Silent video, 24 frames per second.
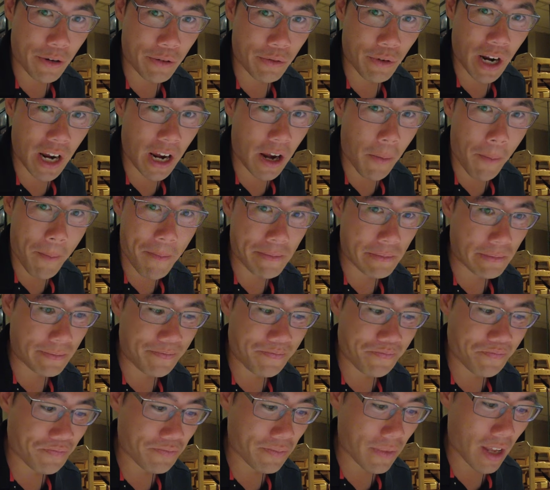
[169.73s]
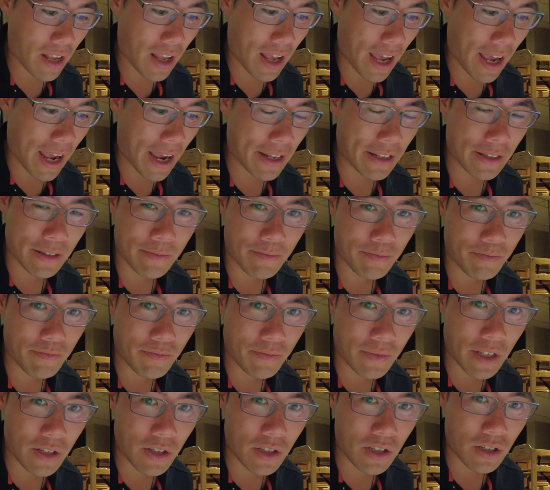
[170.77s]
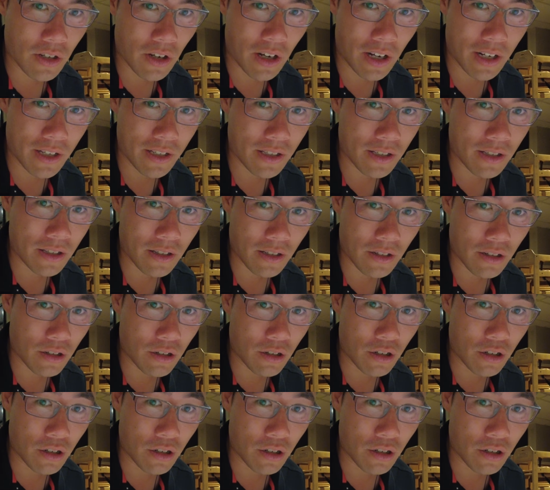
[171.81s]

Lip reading: Great. And the sauce,